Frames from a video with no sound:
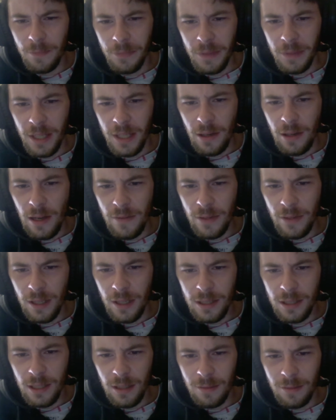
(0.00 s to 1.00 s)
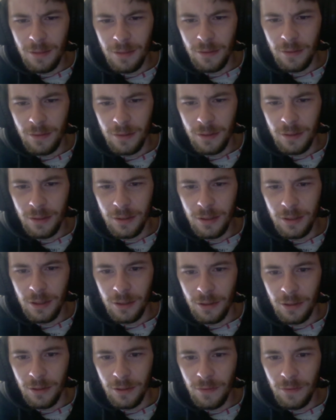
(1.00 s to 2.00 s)
Now I've got something
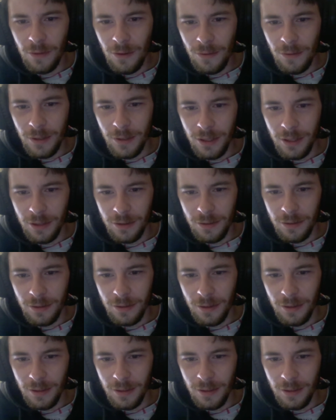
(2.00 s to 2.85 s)
to look forward to.